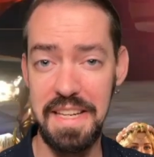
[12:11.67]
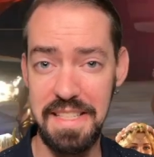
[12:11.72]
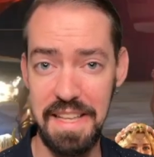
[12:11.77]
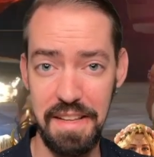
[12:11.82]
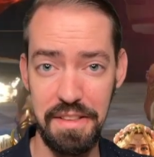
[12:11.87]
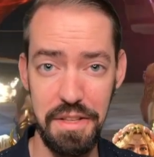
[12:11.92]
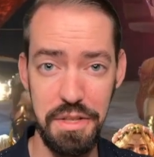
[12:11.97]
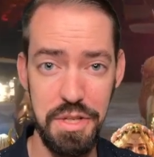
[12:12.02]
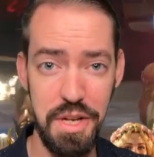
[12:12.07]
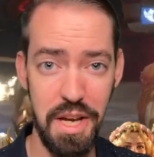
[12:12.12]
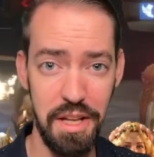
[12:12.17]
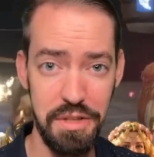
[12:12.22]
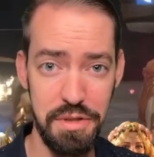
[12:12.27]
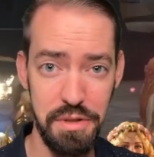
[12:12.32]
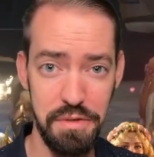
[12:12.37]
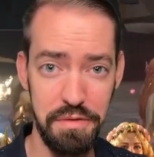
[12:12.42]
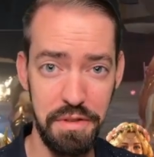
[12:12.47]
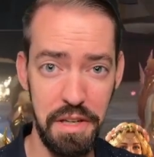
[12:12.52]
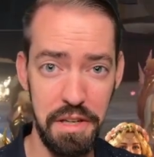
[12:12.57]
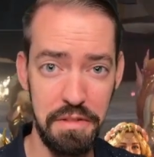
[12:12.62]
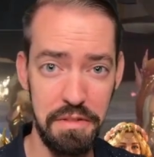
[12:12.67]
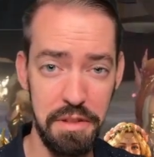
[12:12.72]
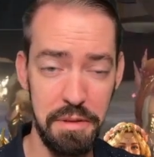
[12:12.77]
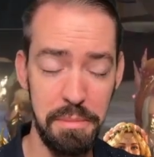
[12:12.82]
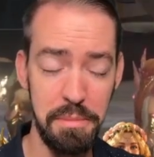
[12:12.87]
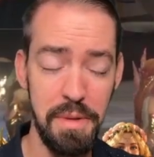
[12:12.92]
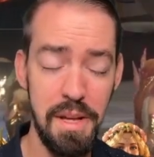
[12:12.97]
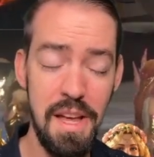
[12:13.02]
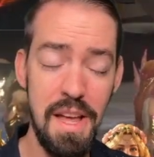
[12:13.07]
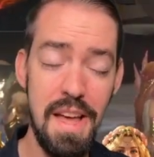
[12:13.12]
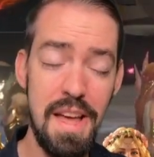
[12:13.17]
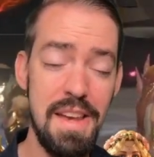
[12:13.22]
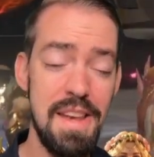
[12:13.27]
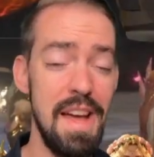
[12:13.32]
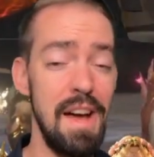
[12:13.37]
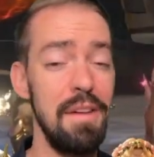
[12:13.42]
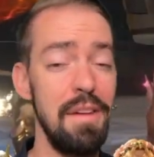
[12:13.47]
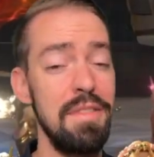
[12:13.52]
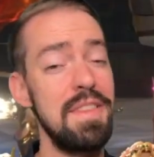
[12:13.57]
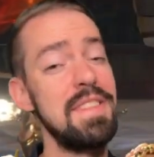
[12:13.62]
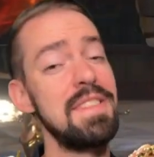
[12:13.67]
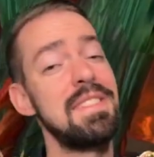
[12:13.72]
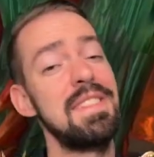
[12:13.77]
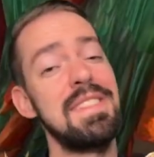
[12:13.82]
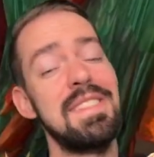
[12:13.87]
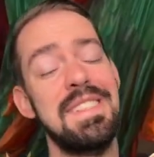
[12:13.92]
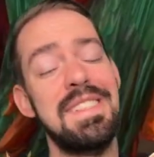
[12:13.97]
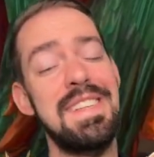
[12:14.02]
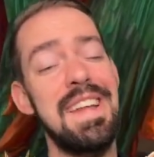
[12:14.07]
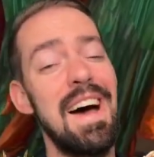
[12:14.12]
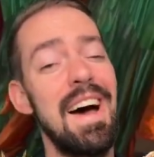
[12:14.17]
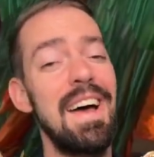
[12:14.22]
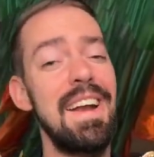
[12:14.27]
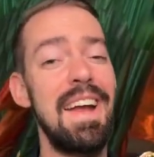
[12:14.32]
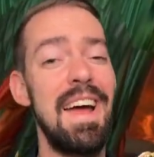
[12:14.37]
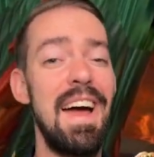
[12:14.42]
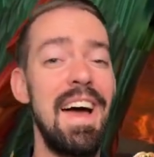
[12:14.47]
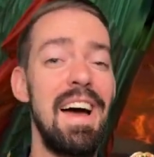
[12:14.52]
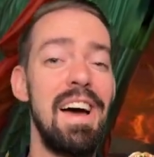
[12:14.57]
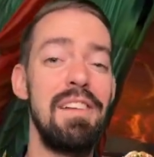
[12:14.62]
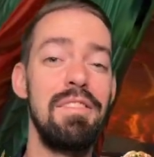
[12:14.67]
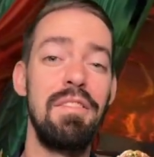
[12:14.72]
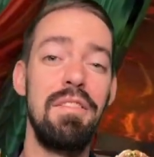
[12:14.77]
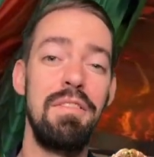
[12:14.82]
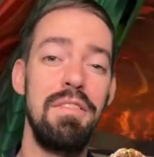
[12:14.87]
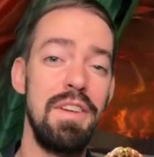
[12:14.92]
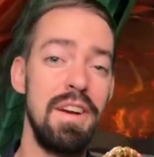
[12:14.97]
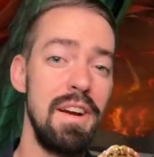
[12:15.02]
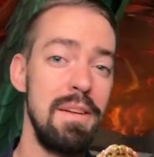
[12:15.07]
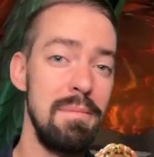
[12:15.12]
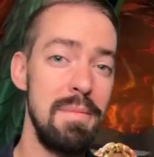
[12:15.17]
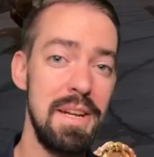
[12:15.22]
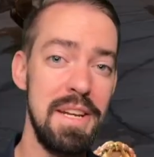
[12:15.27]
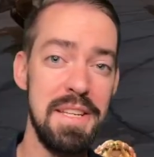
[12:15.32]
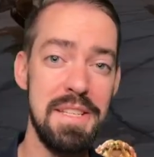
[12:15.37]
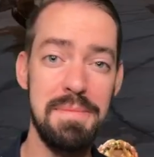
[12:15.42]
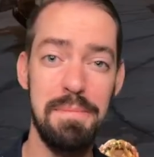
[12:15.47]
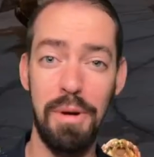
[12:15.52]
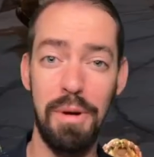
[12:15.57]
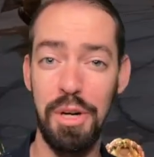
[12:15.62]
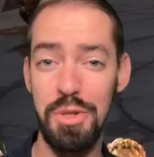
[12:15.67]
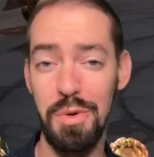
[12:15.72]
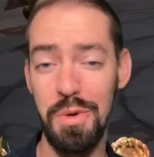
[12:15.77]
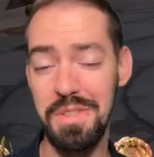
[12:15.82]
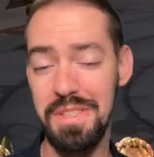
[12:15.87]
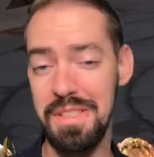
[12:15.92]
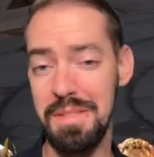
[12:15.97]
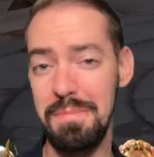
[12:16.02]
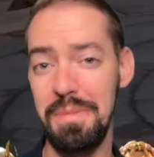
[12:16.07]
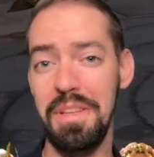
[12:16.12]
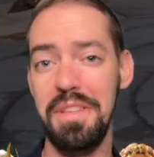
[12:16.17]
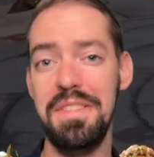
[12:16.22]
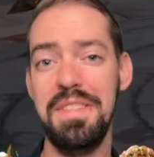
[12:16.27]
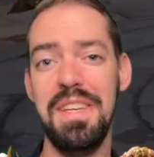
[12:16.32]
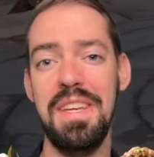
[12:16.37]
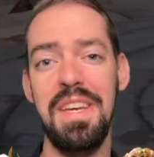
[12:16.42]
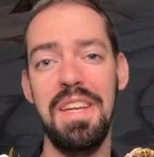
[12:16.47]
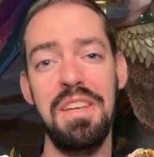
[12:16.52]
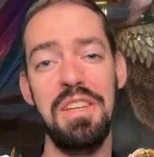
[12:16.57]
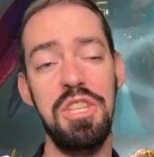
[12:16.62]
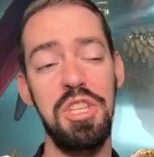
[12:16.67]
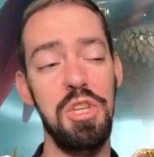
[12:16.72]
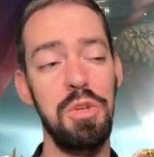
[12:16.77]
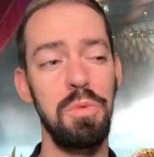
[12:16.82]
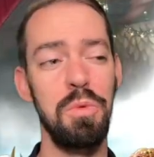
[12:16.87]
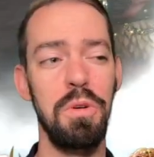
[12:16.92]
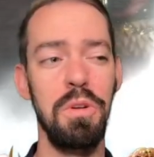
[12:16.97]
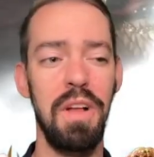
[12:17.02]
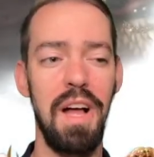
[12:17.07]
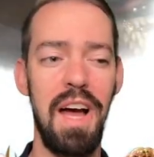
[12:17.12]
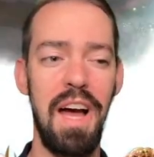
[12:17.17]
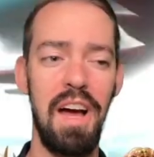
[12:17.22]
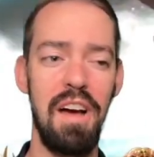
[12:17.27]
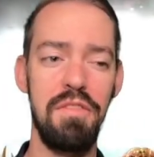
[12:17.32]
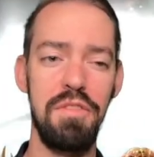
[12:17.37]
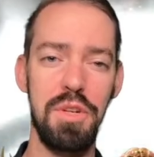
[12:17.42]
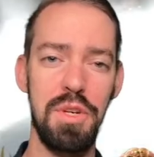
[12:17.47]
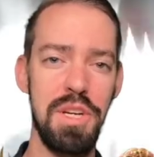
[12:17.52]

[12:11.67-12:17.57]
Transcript: down the challenge in front of them. Now, this does not have very many smart choices built in. You will have your